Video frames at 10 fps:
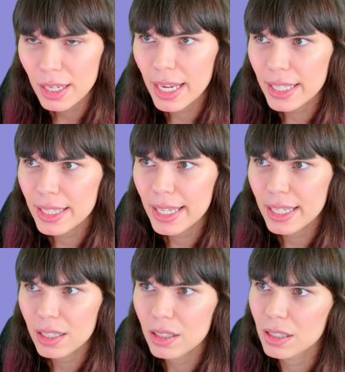And then
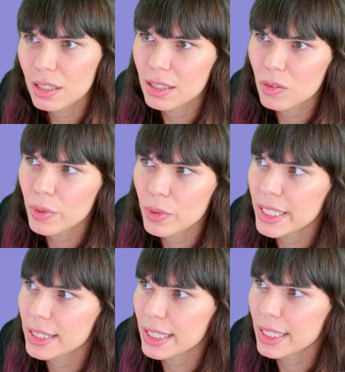we need
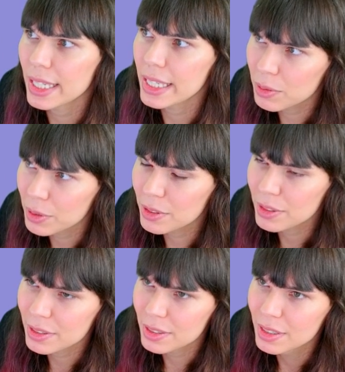to say
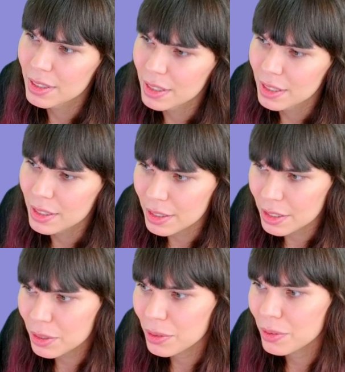equals
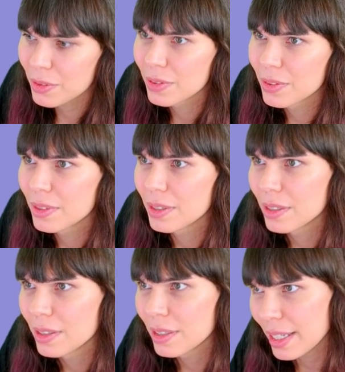new
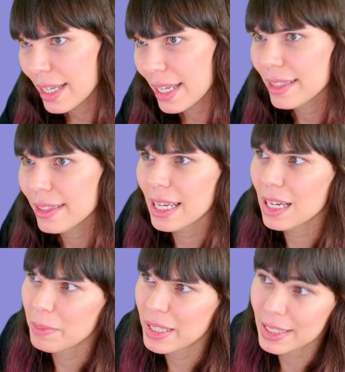
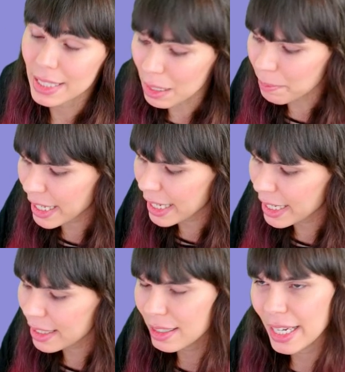enemy, the type
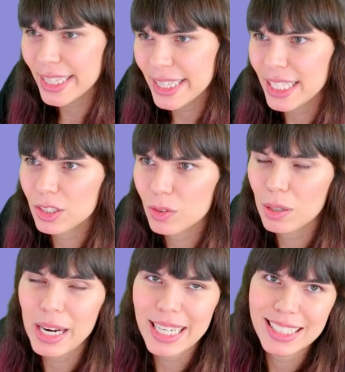again, and then square
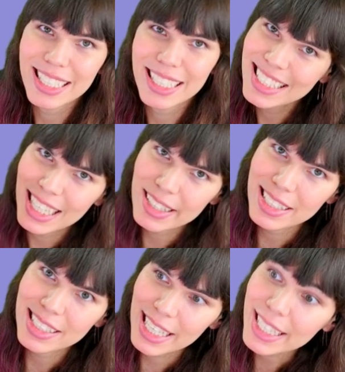brackets inside of
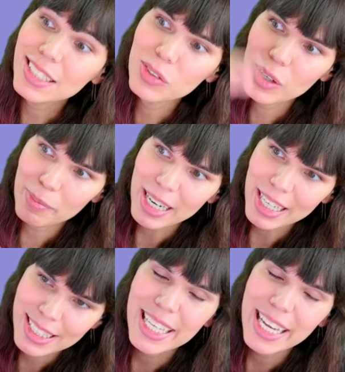the second square
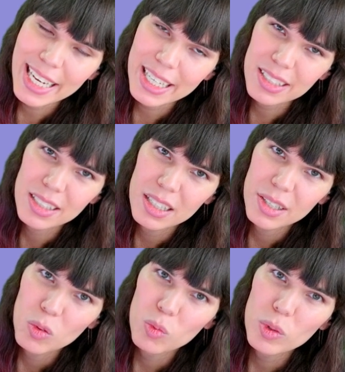brackets at the end,
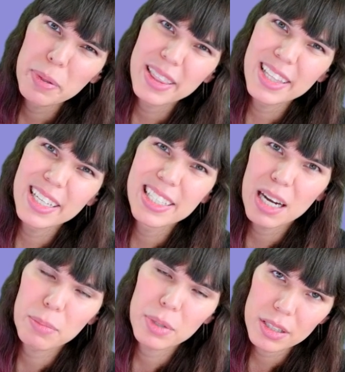we put the
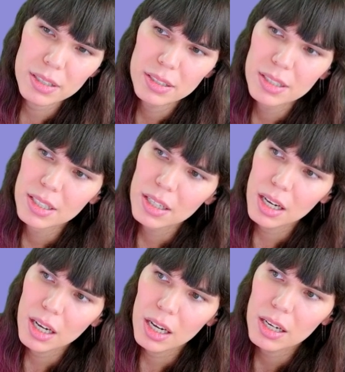number
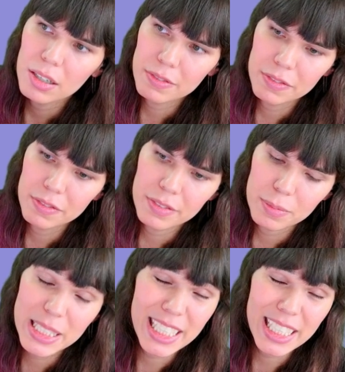of
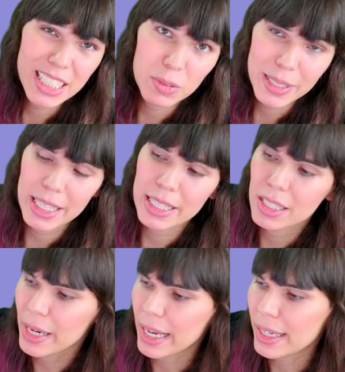positions within the
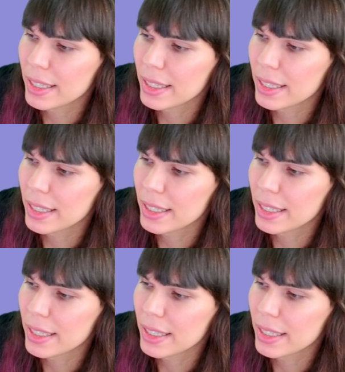array.